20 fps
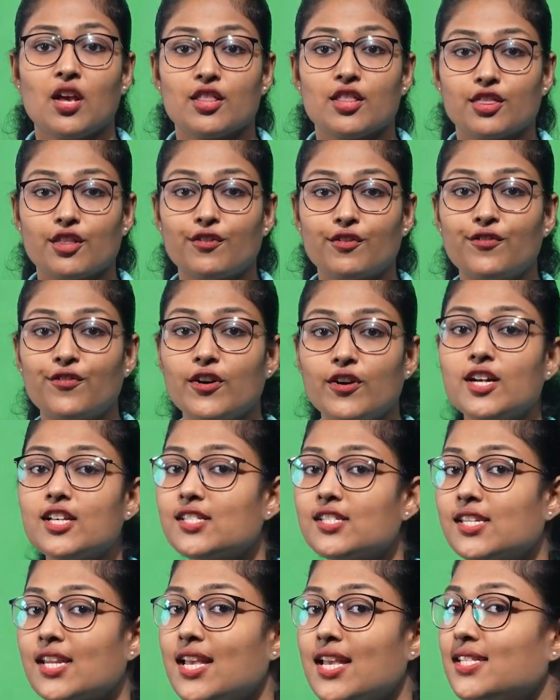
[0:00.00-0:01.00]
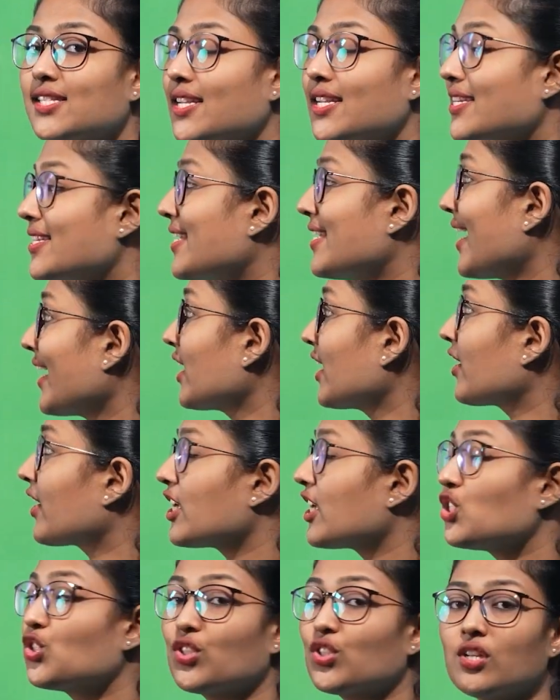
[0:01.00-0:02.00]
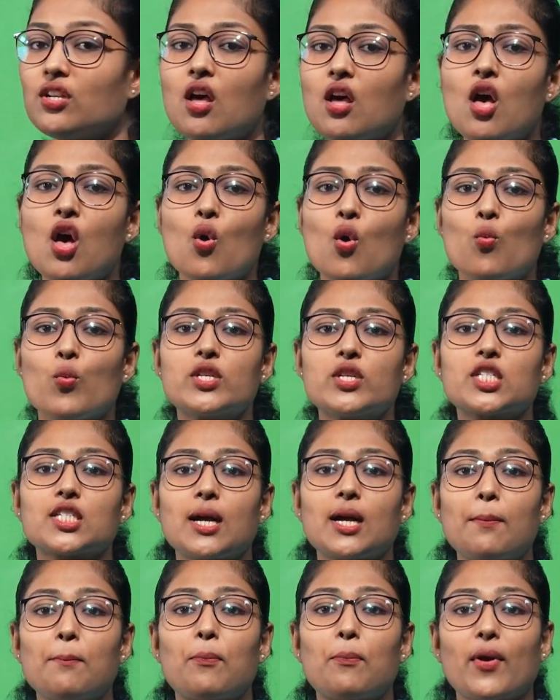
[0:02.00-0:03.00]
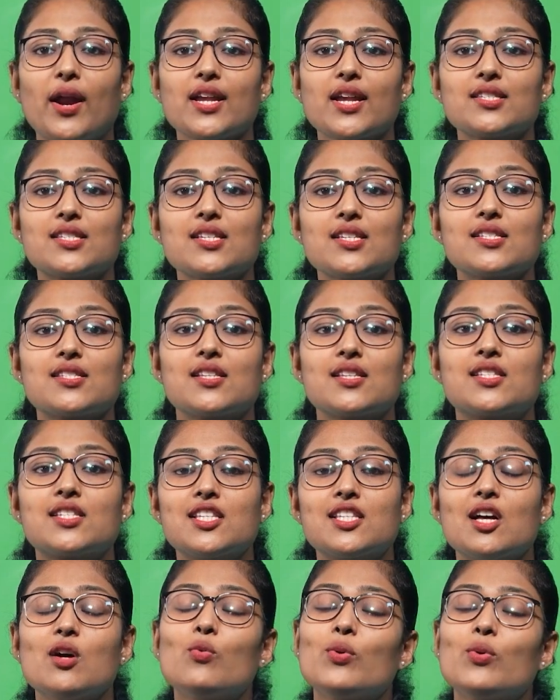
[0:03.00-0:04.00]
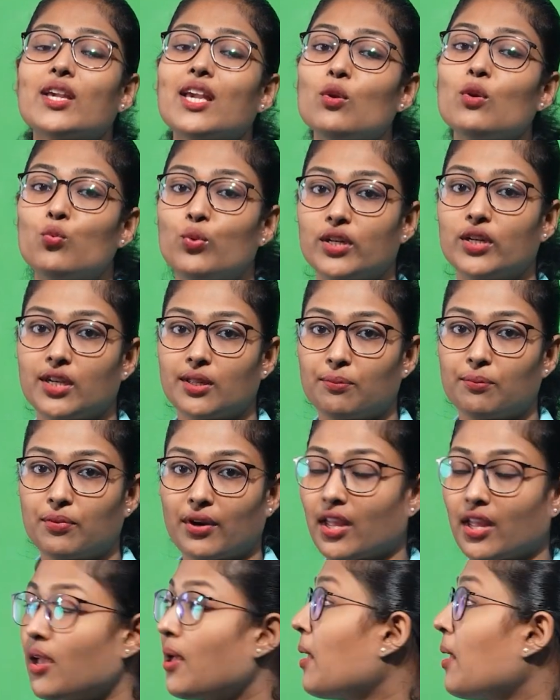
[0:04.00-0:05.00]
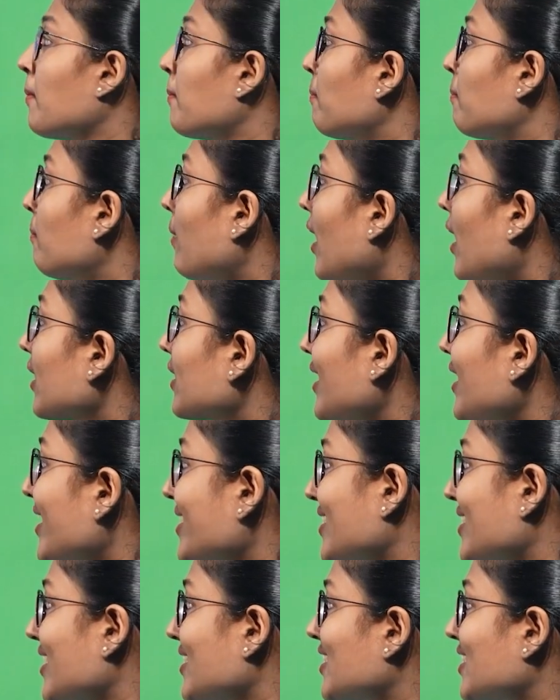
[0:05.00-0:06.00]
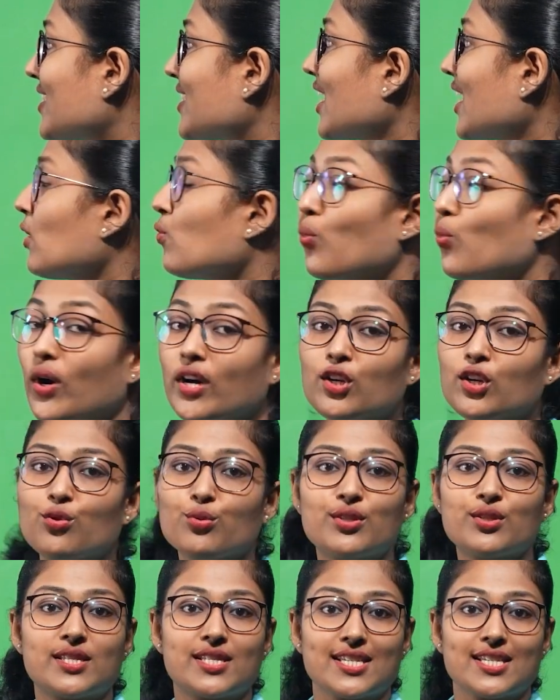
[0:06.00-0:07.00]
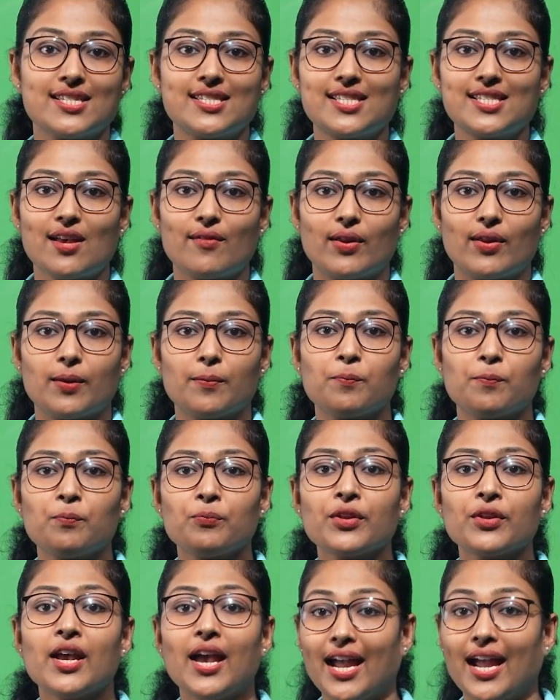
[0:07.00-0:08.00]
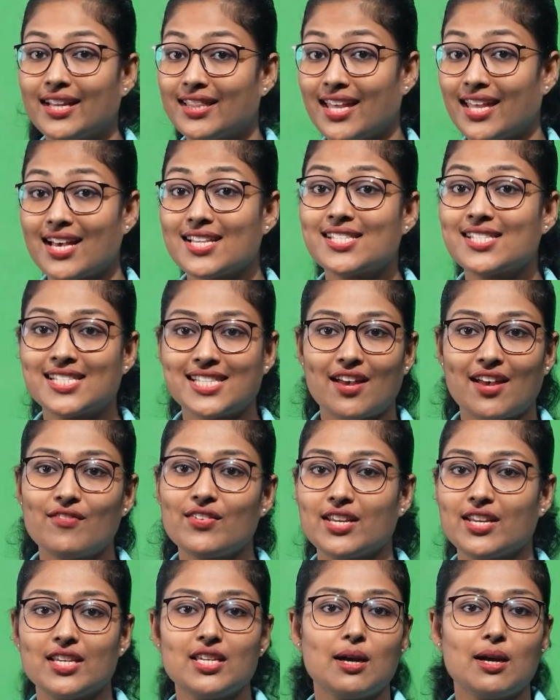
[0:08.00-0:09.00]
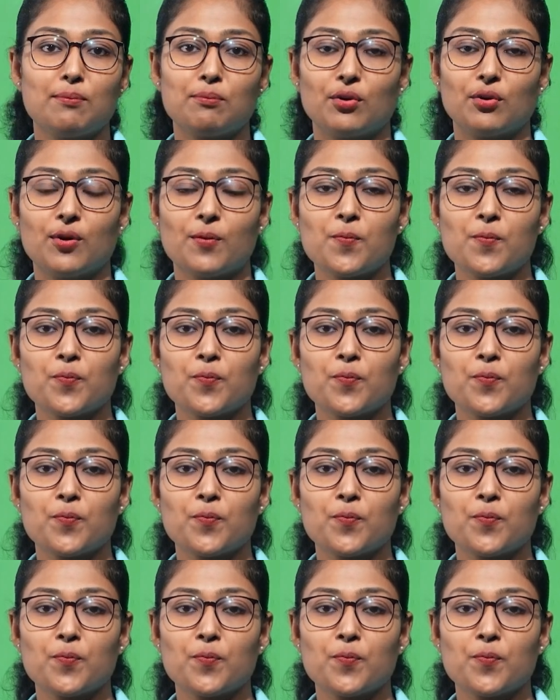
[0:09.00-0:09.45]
The first is the neck region, which comprises the cervical vertebrae, marked as C1 to C7. and they are 7 in number.